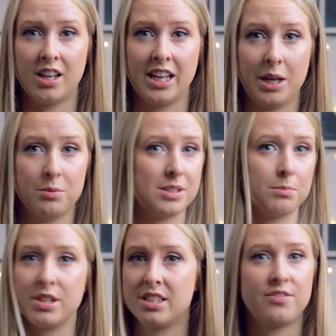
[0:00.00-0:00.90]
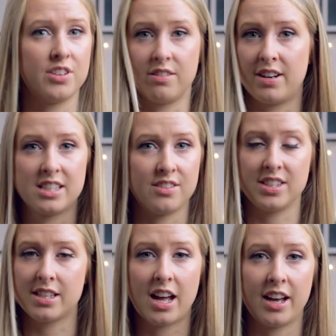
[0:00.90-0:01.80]
he was in prison for the rest of
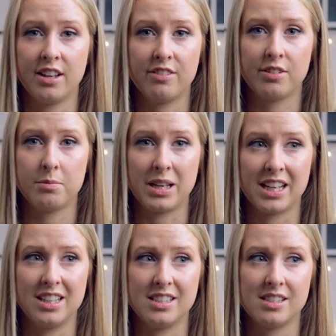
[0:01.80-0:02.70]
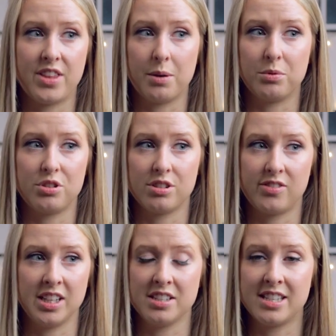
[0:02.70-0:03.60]
his life because they would just
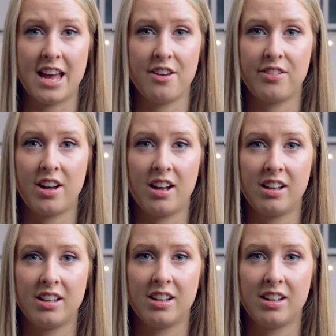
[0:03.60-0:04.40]
feel safer.